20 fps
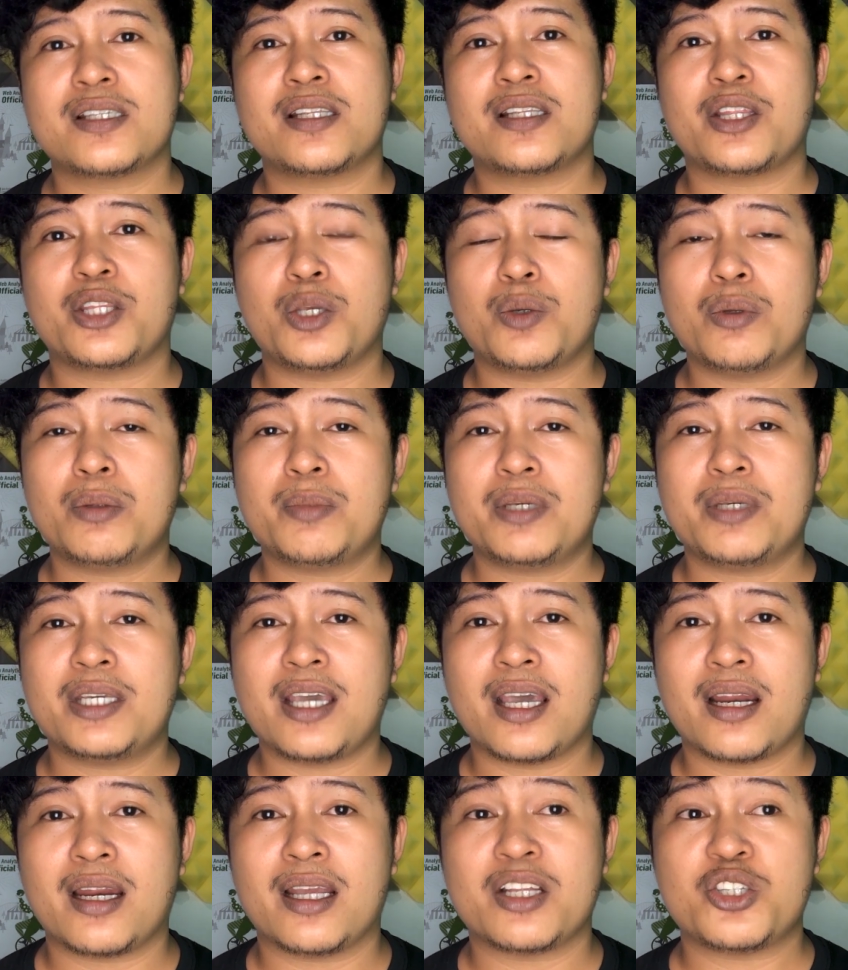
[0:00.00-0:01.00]
that you will be
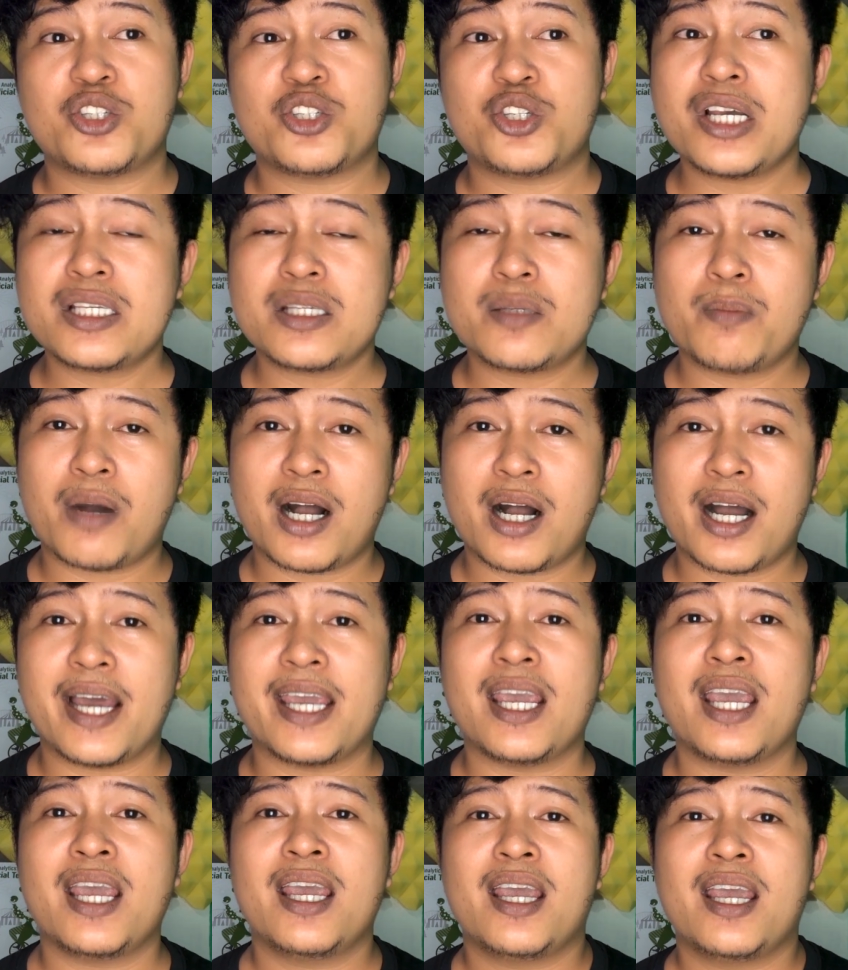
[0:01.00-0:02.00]
getting just
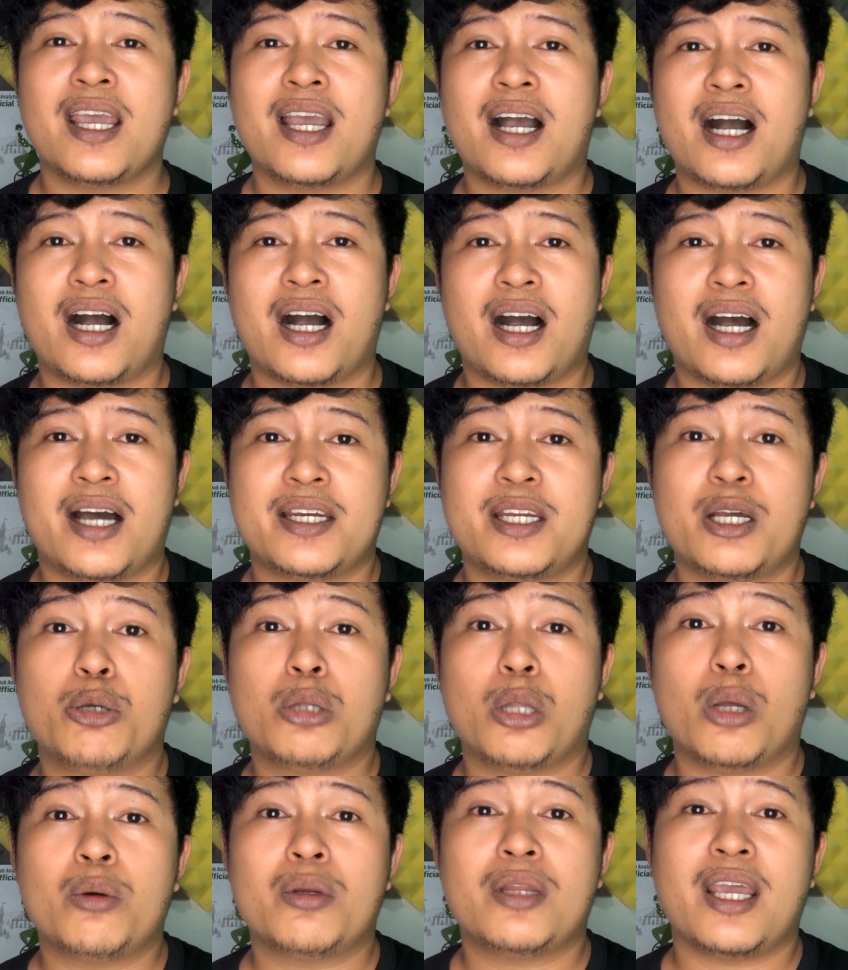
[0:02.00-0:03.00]
by
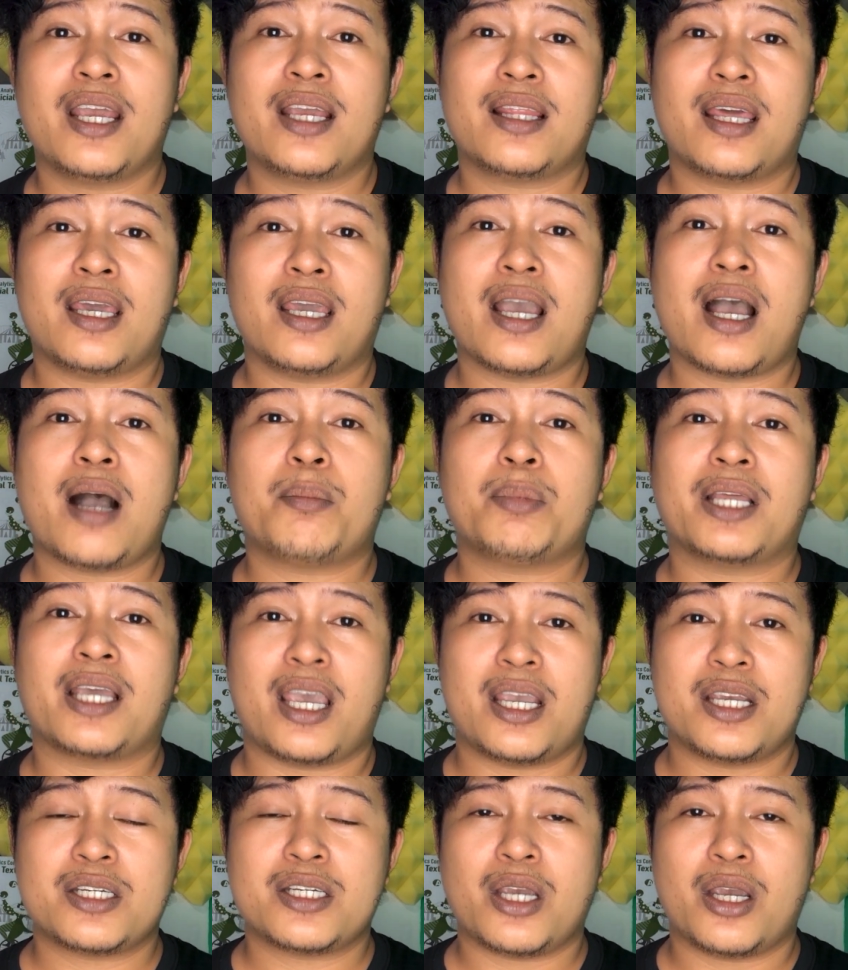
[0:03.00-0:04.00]
downloading the
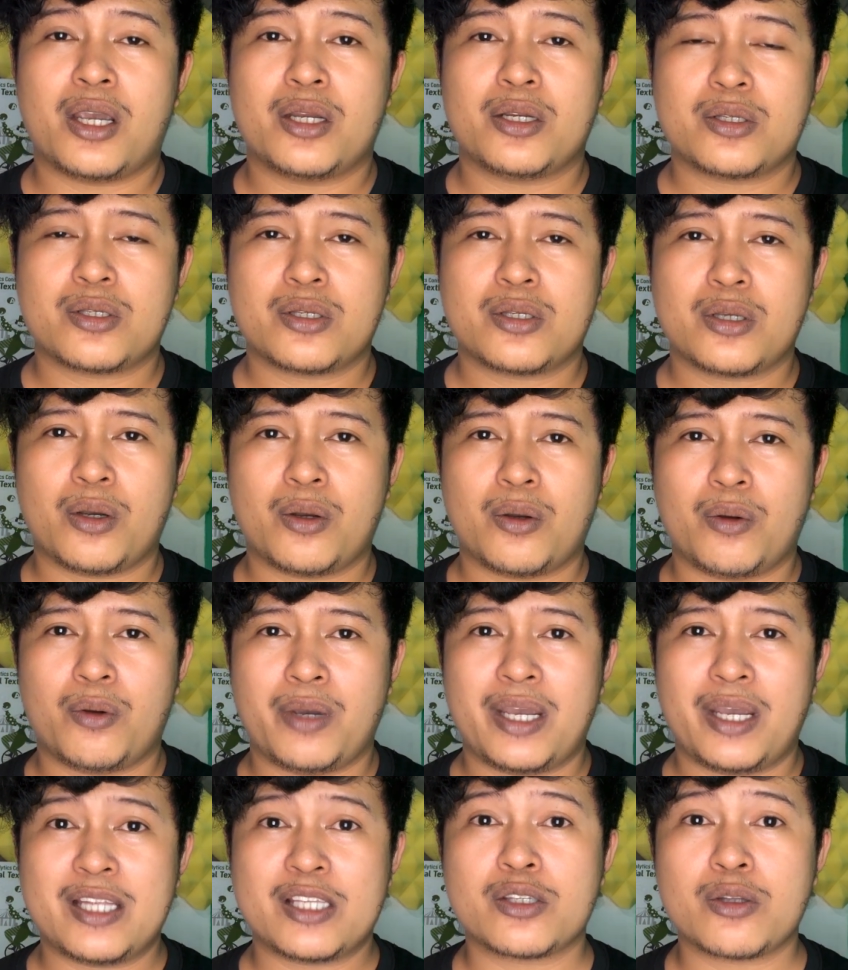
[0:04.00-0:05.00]
application.
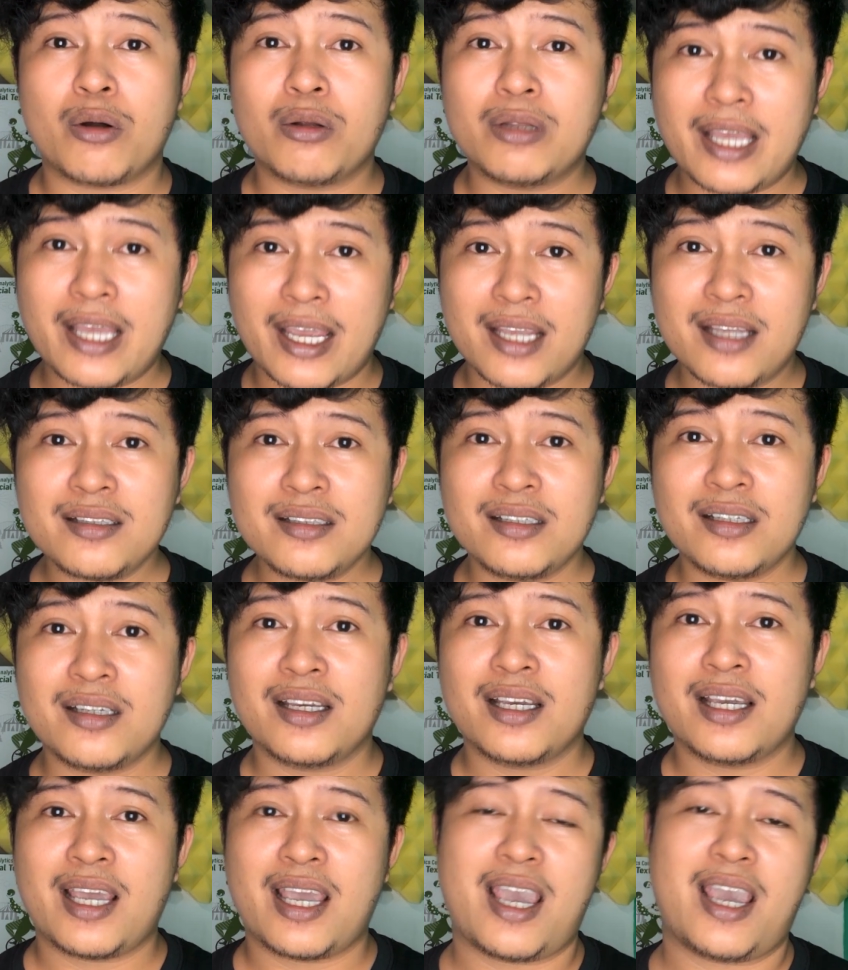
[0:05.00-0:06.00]
So installing
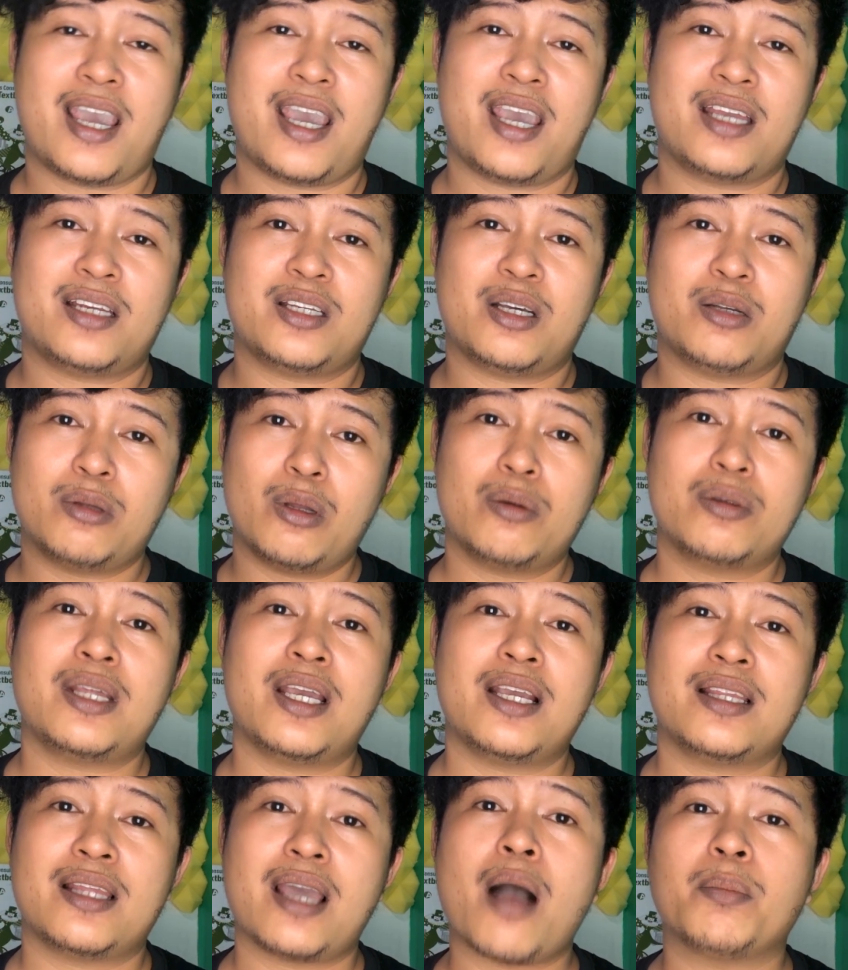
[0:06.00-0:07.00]
and
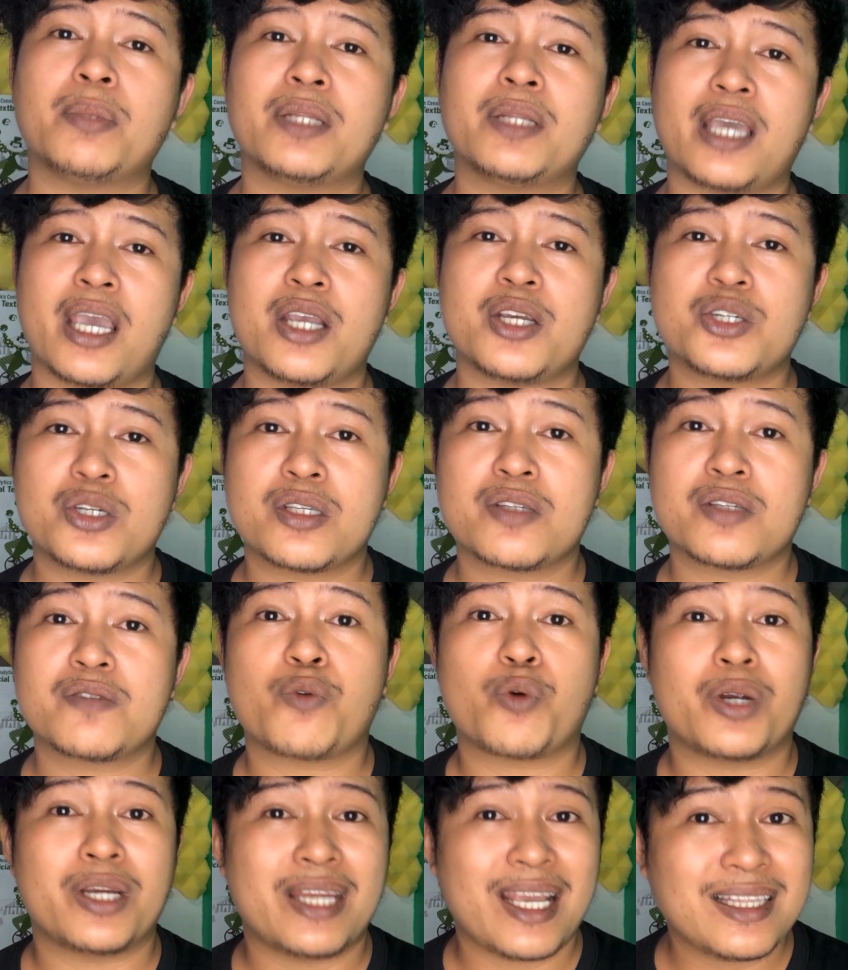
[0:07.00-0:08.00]
downloading the applications
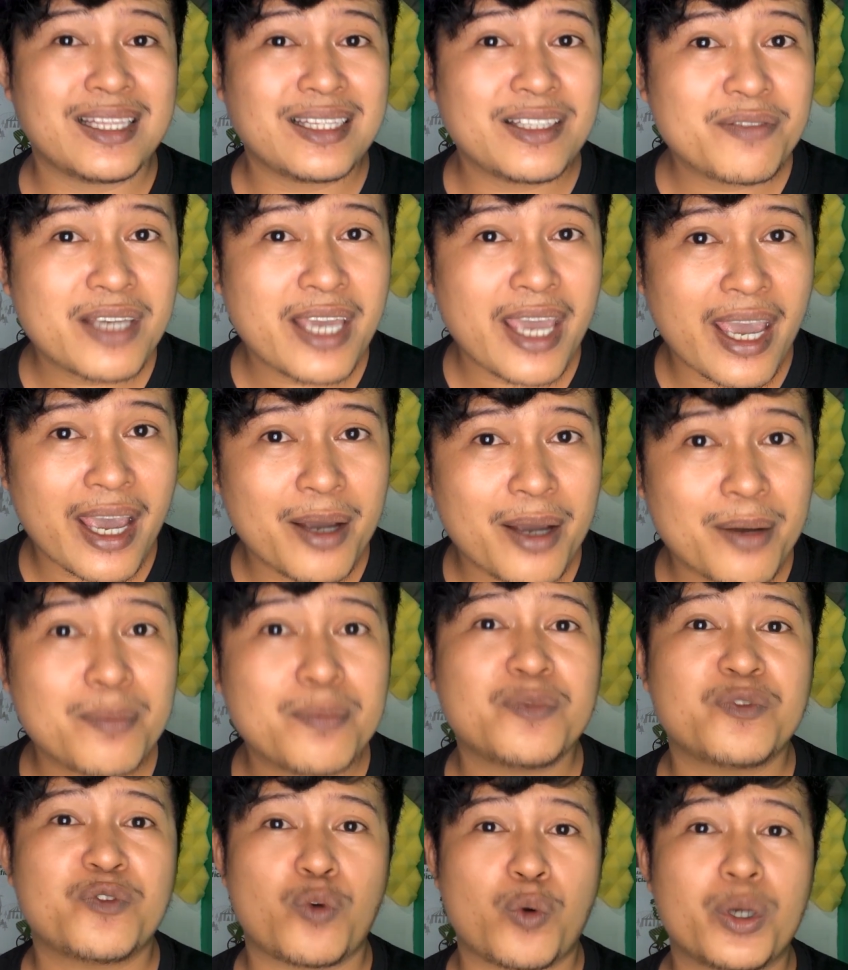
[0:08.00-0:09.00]
for
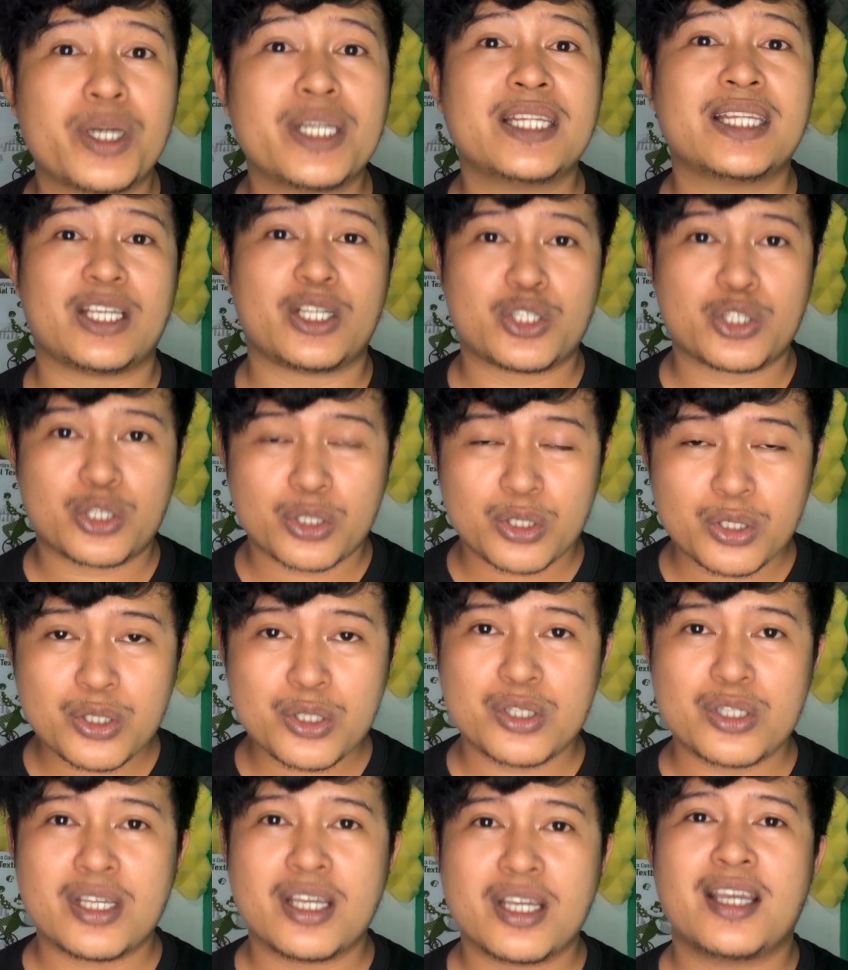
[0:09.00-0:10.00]
Nativecamp for
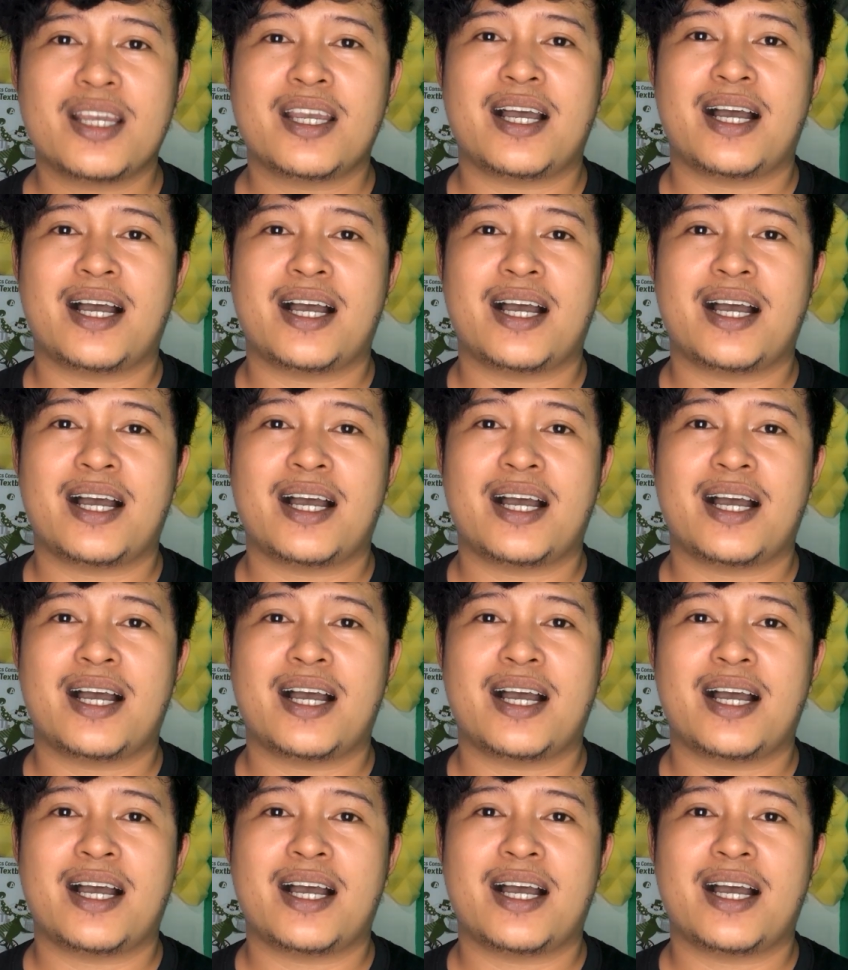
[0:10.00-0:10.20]
Teachers.